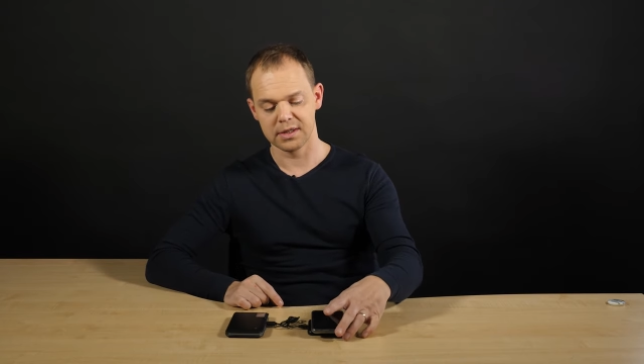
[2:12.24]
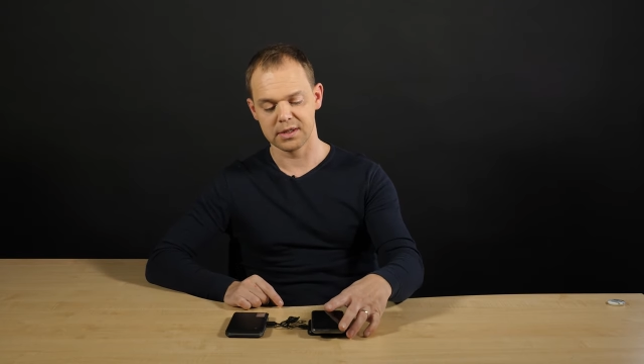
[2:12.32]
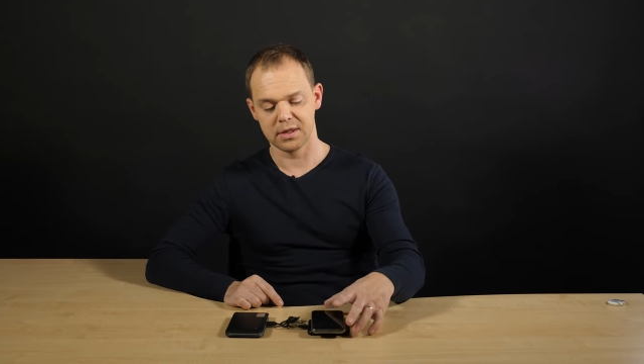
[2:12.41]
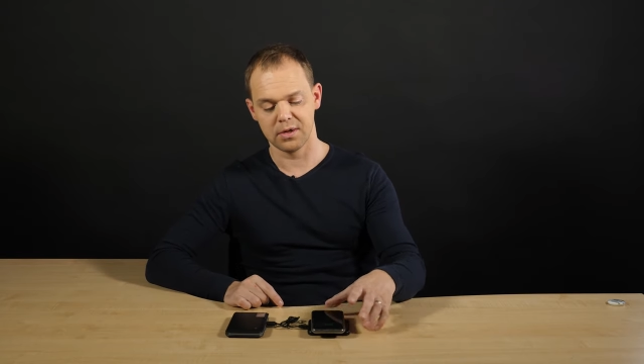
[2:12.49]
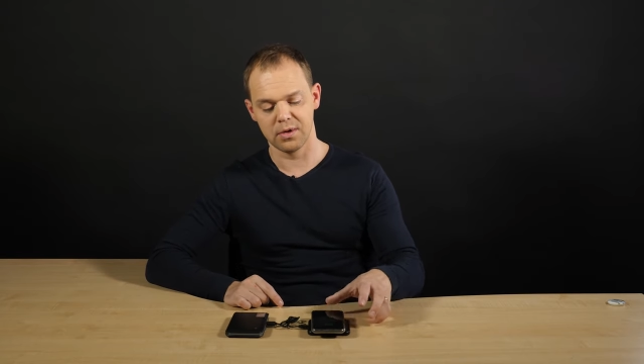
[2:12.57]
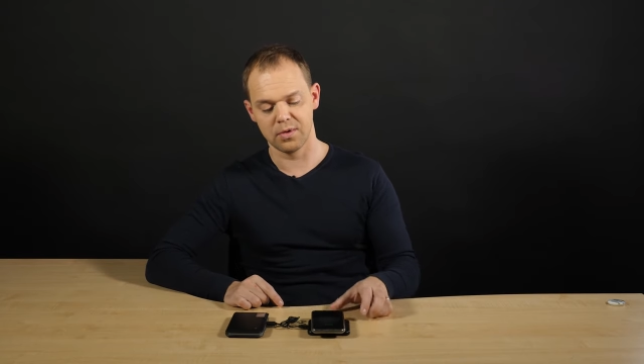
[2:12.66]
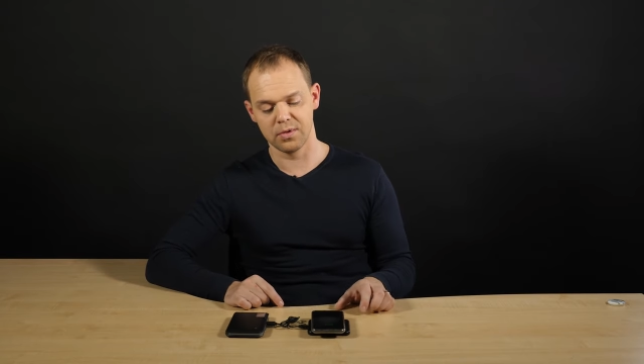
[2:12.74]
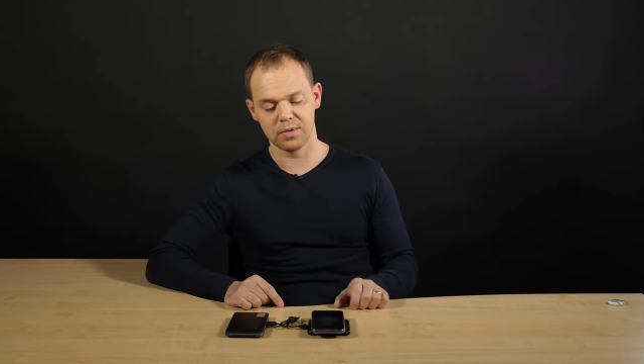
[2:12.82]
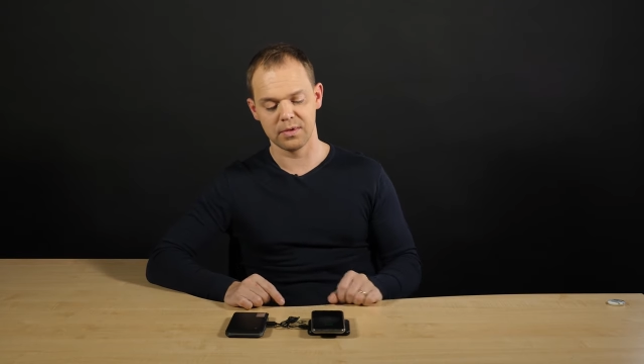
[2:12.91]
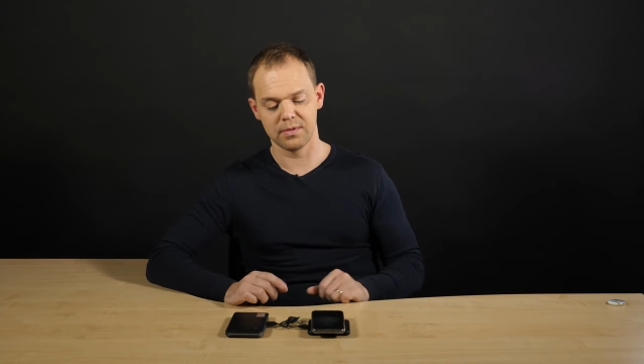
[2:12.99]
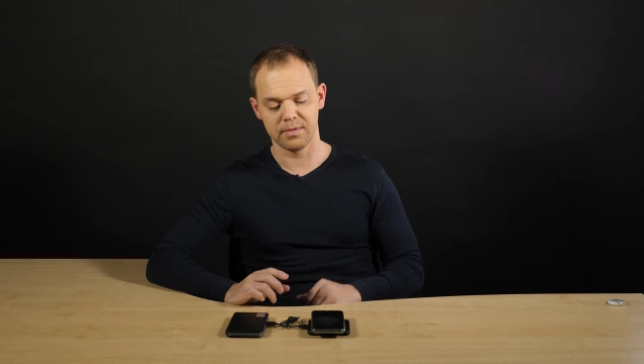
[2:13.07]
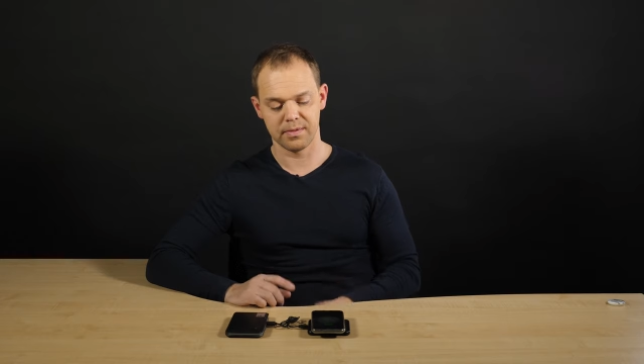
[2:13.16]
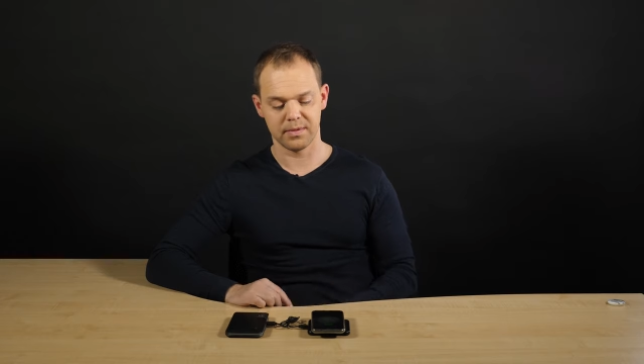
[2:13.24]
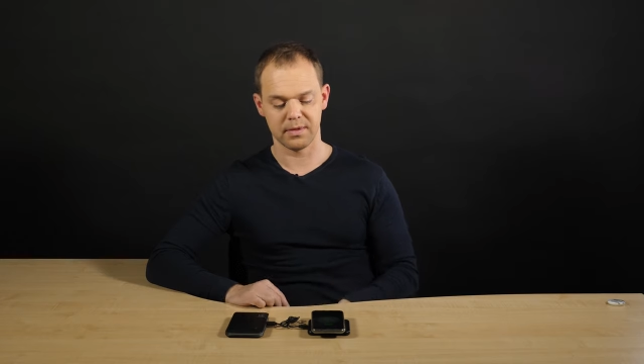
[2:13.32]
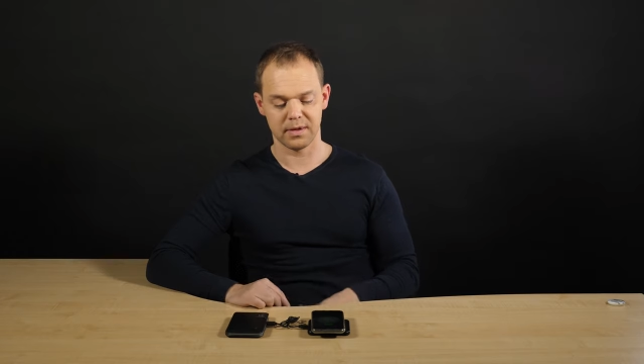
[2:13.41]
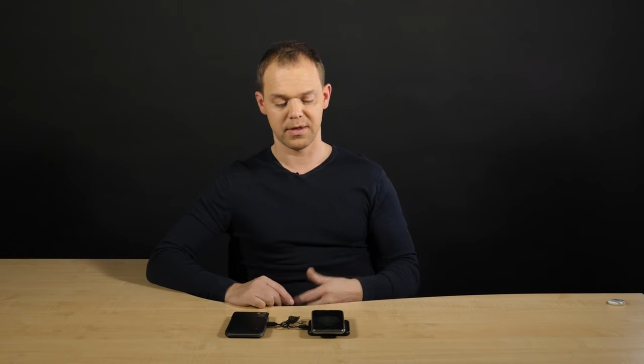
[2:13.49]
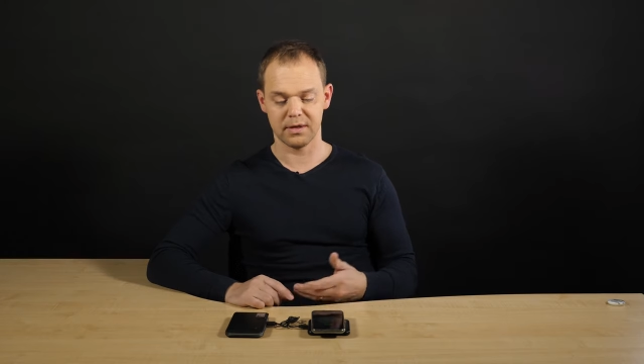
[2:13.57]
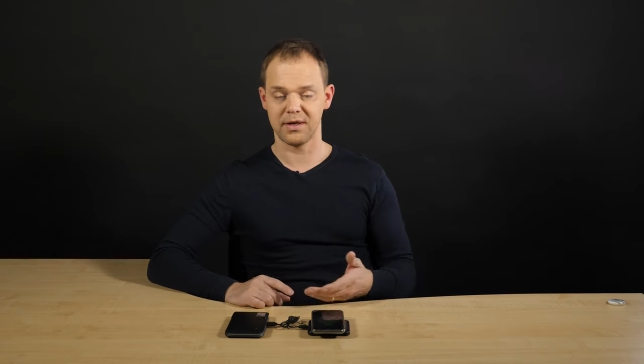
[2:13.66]
So
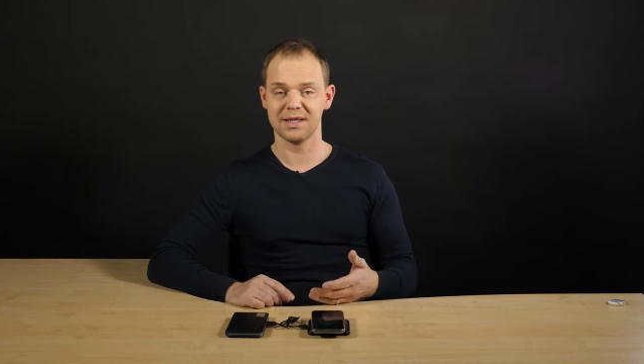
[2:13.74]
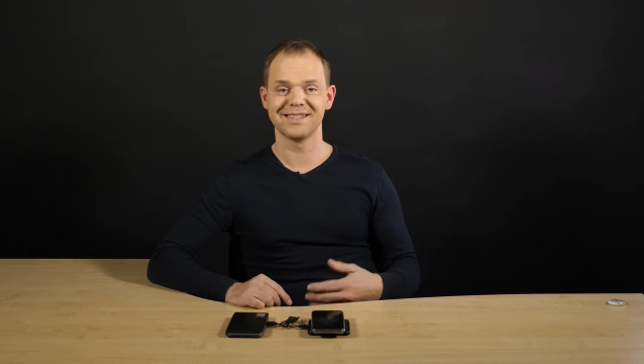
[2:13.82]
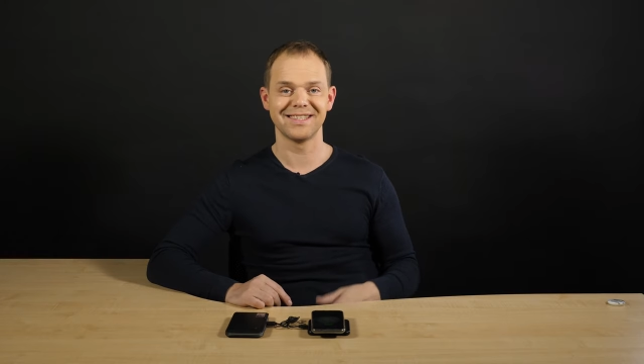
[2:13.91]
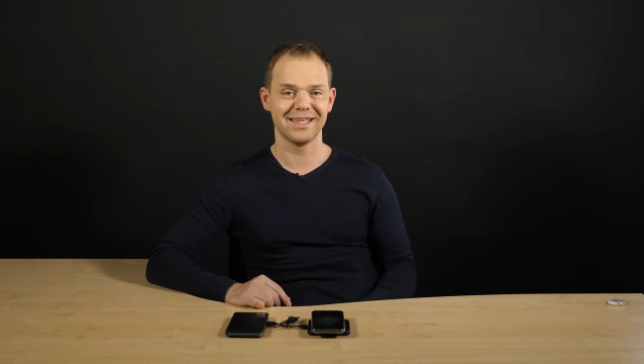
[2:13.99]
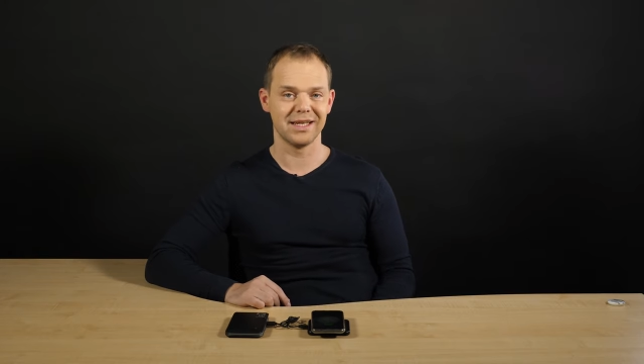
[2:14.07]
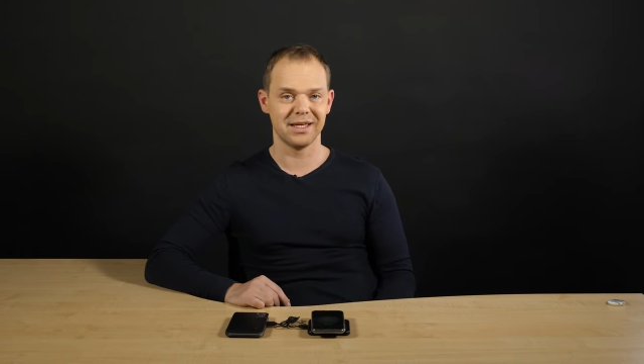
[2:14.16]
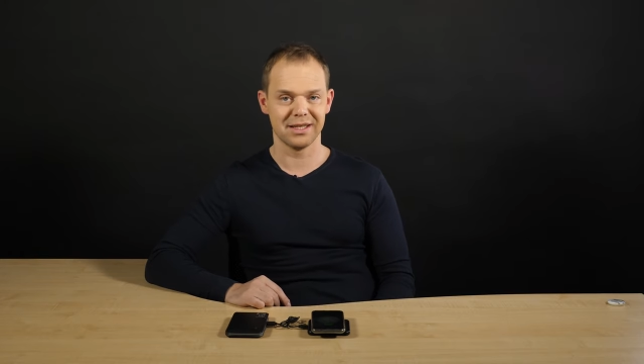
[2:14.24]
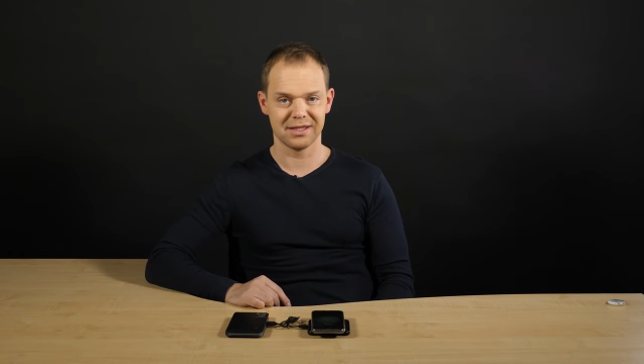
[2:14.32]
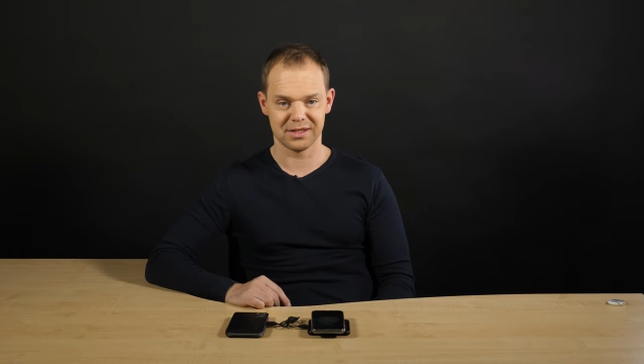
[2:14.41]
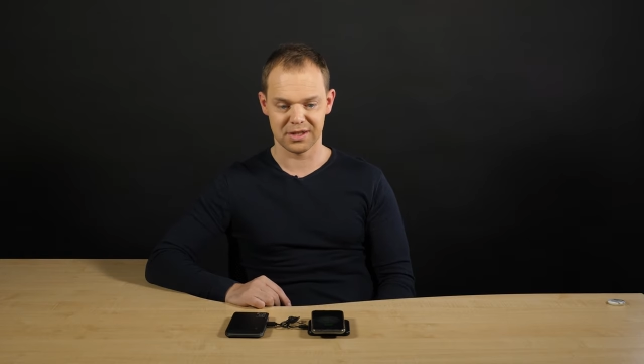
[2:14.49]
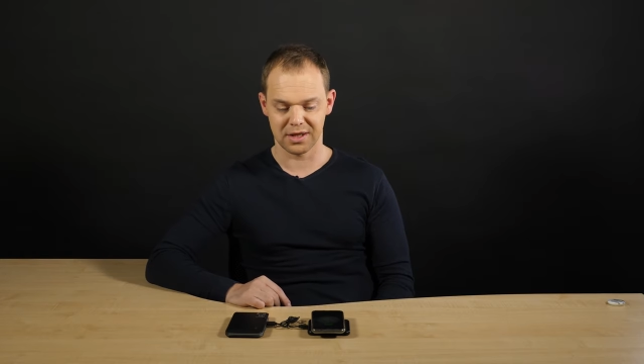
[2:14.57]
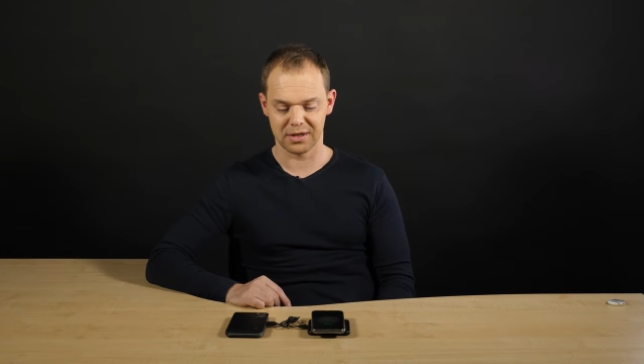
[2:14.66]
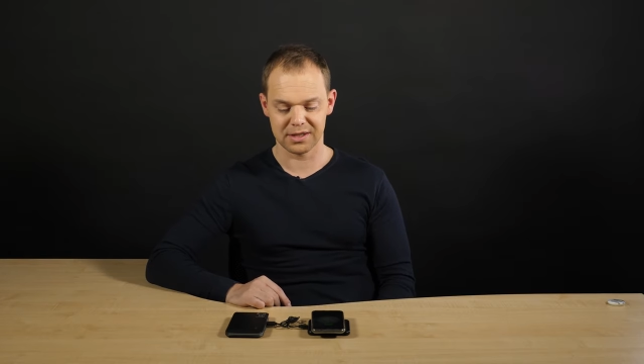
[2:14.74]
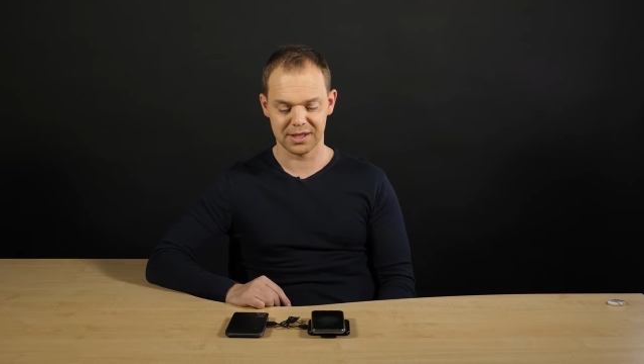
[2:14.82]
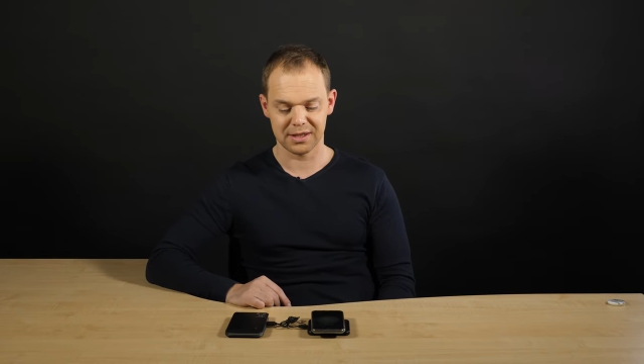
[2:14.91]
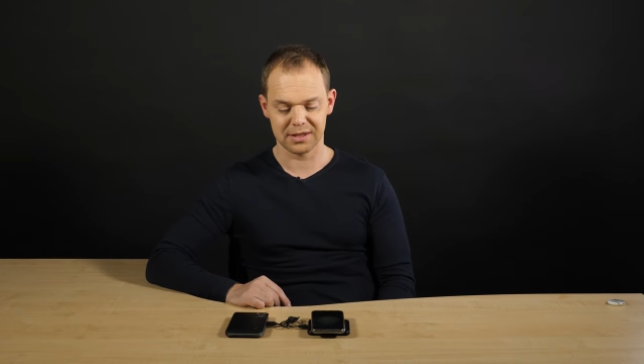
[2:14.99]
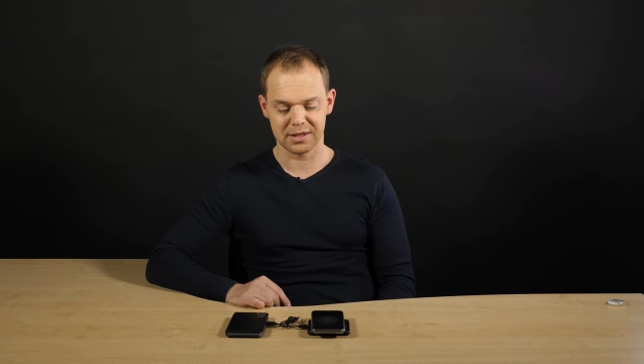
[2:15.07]
you can see it's charging.